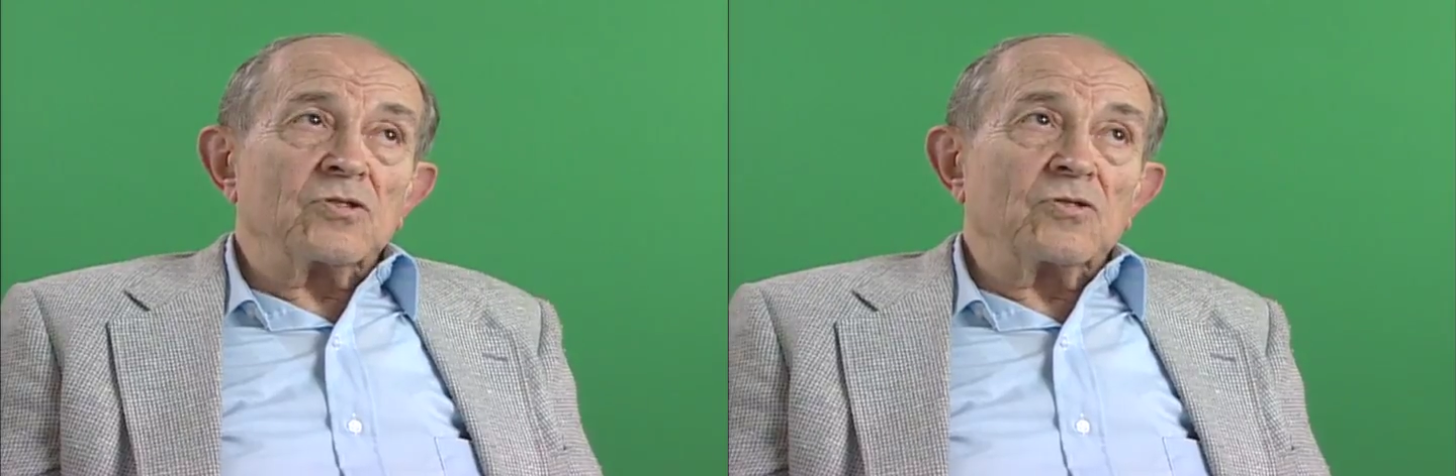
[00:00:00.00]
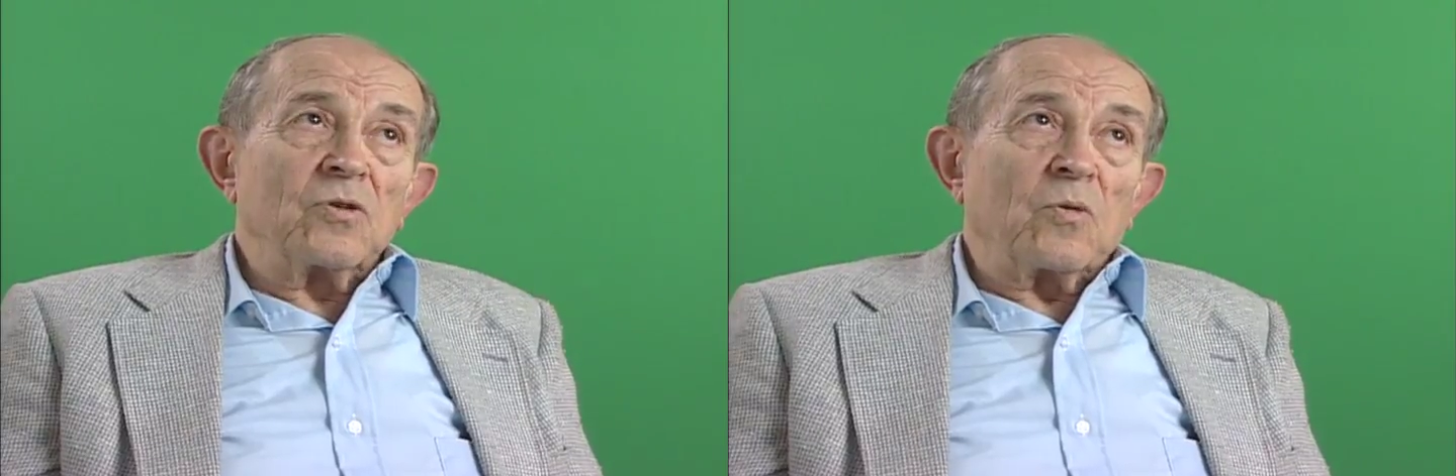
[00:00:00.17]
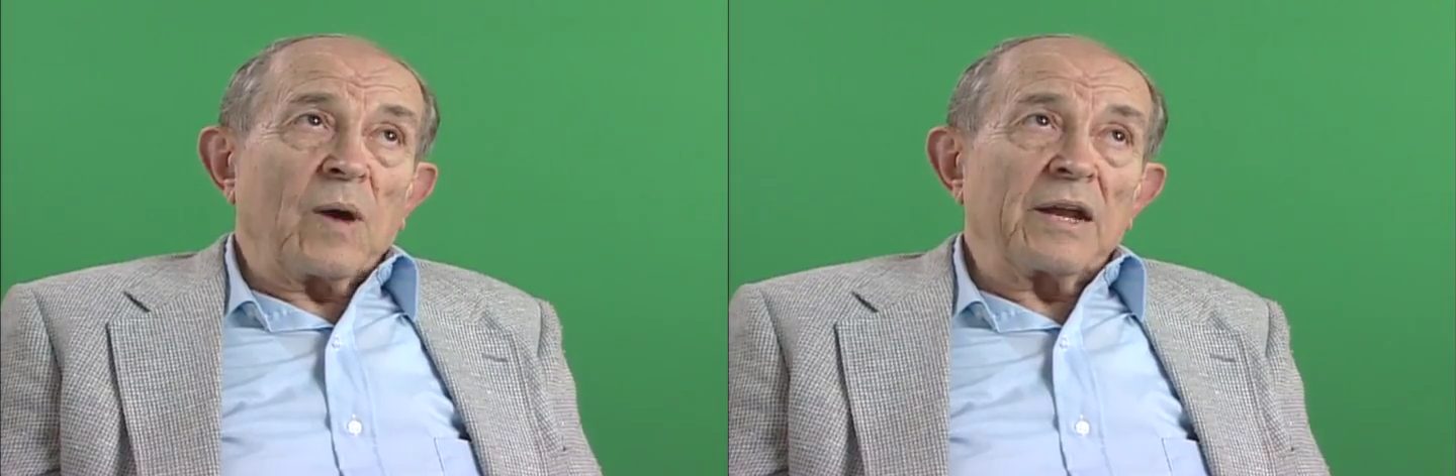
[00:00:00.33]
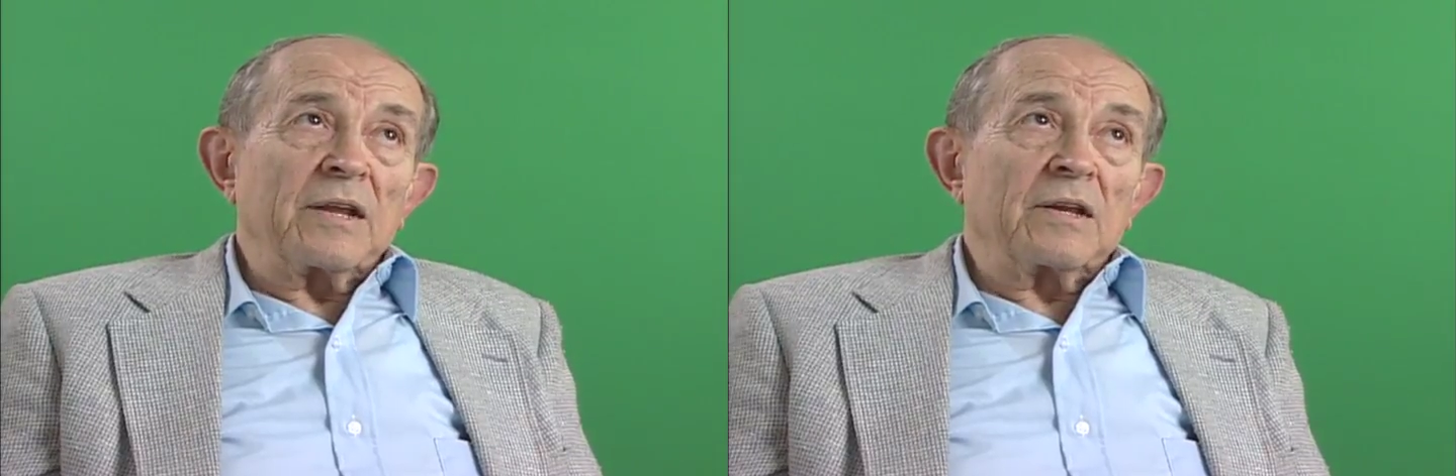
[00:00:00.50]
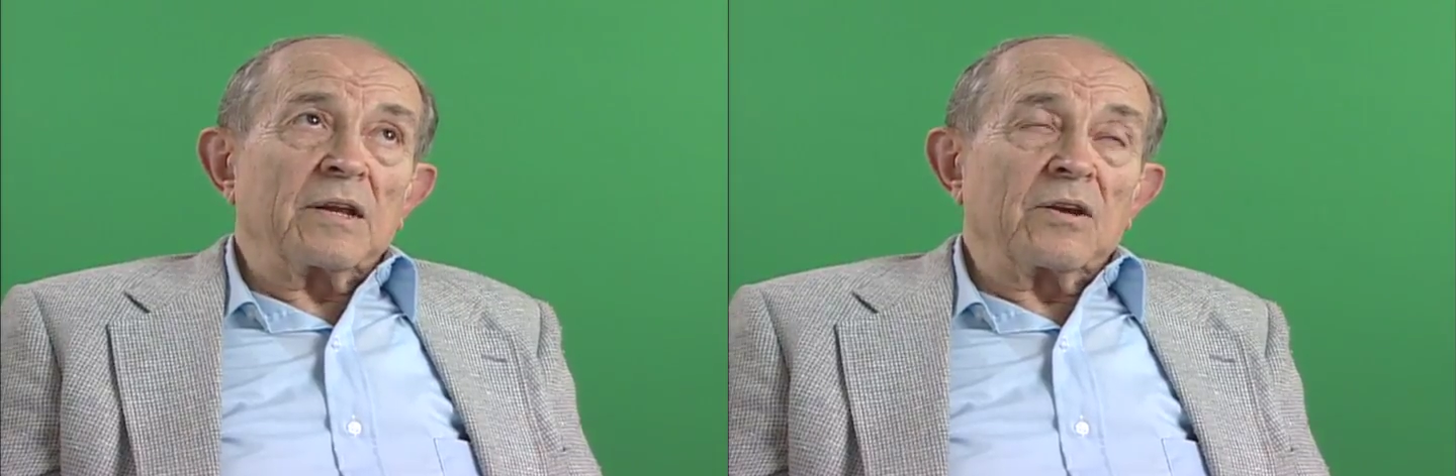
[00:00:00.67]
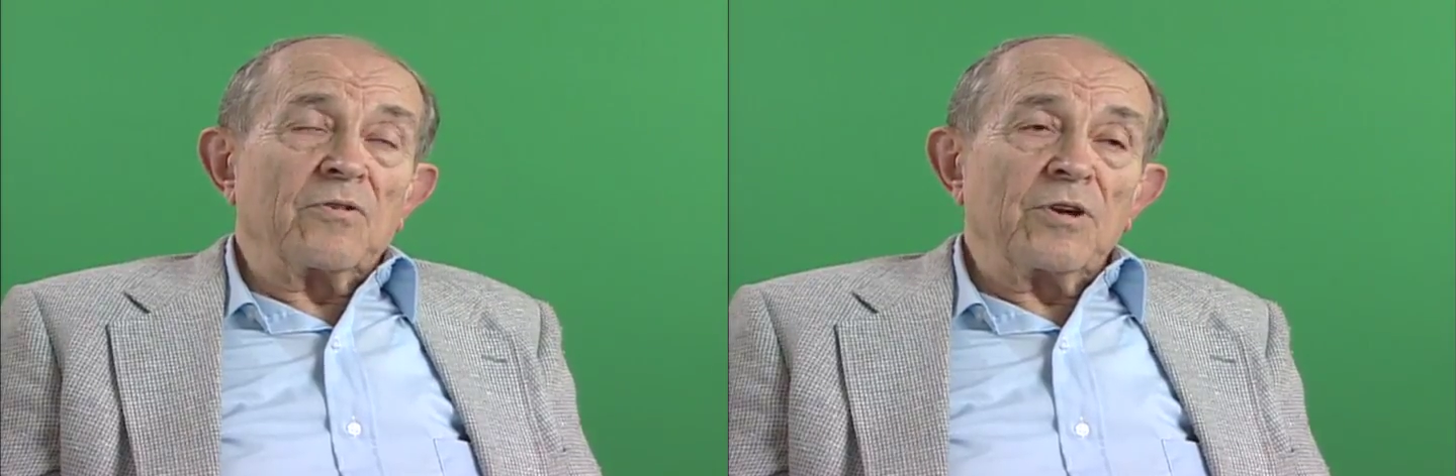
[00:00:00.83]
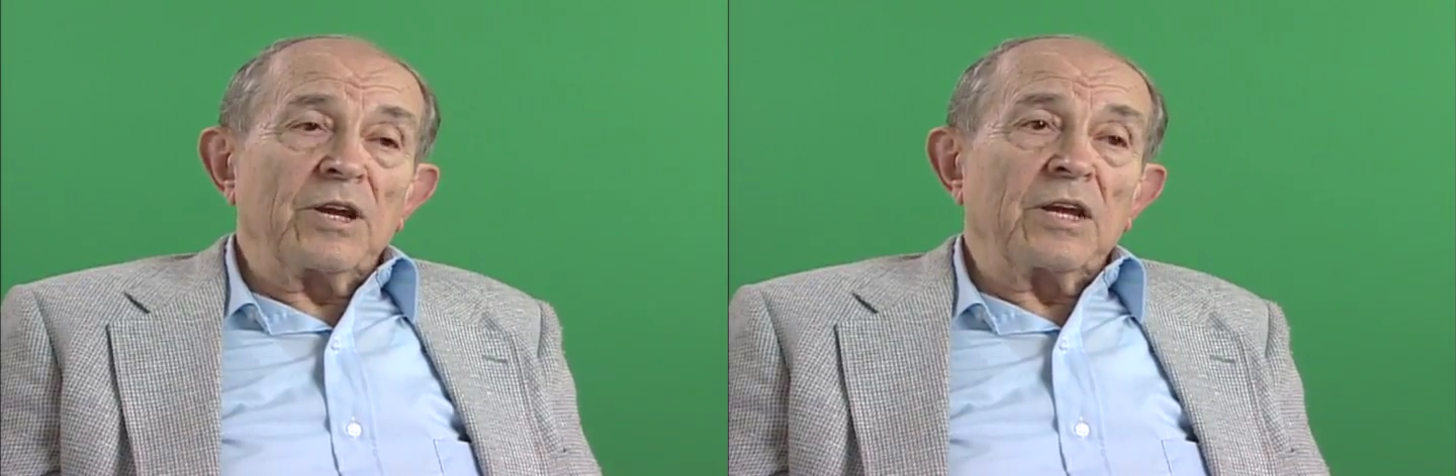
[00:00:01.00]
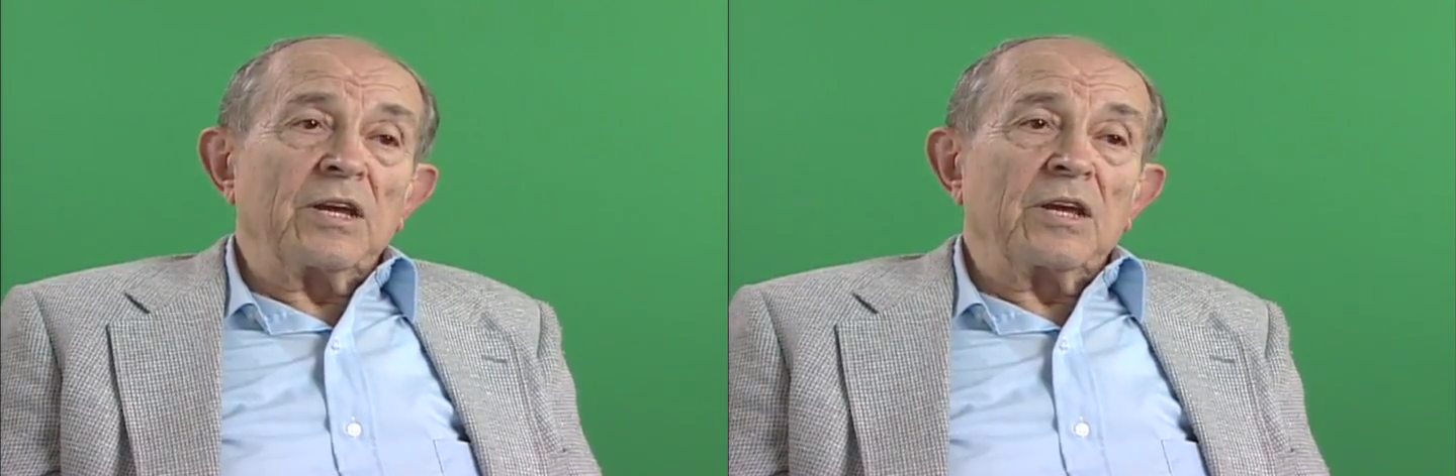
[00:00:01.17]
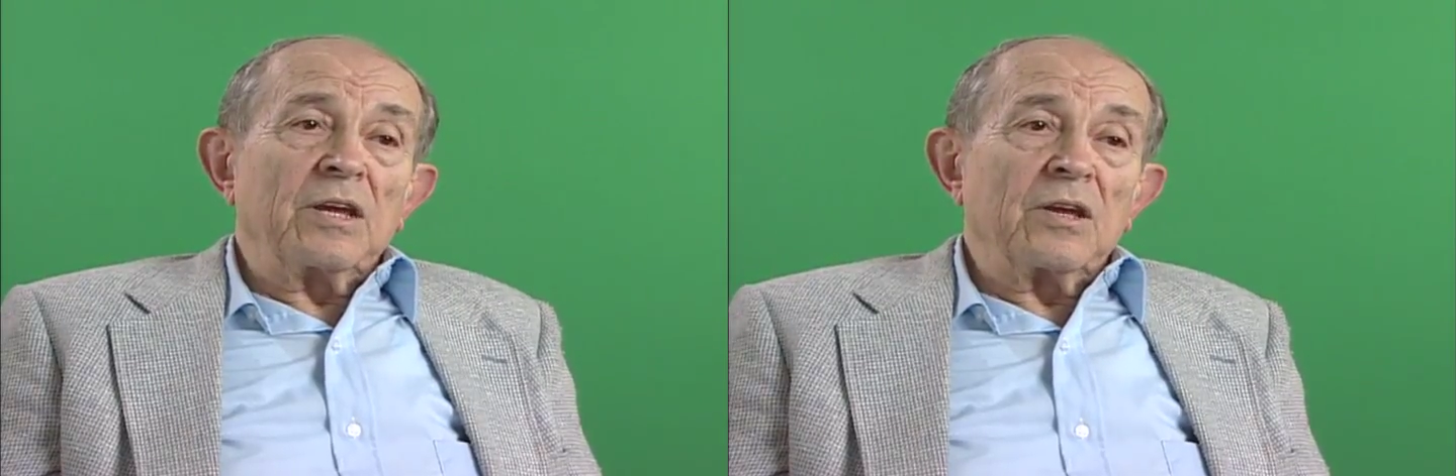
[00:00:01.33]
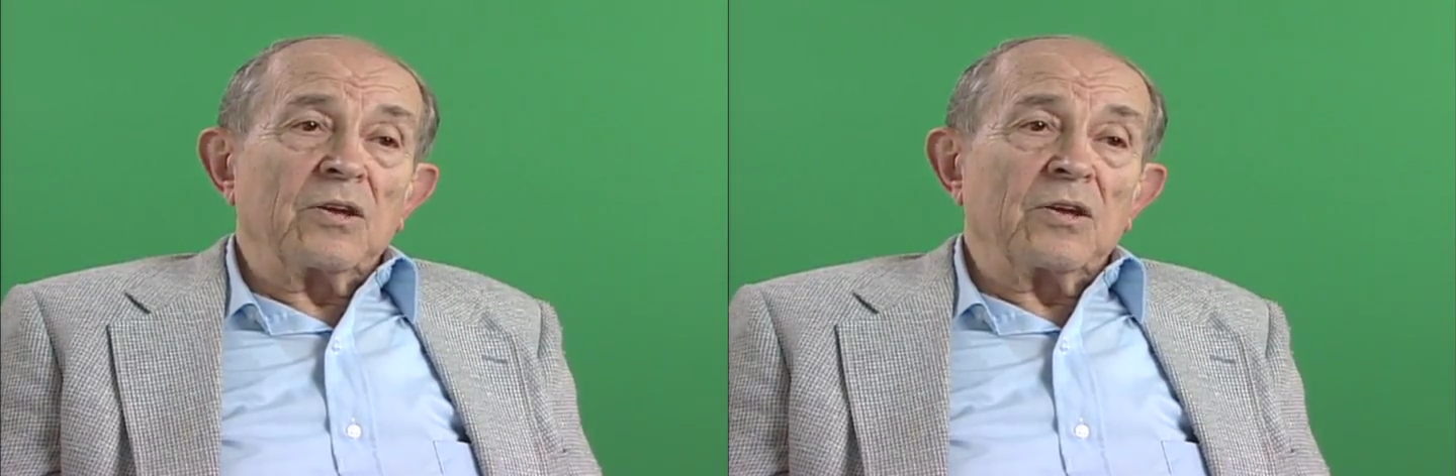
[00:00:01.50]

to quite a degree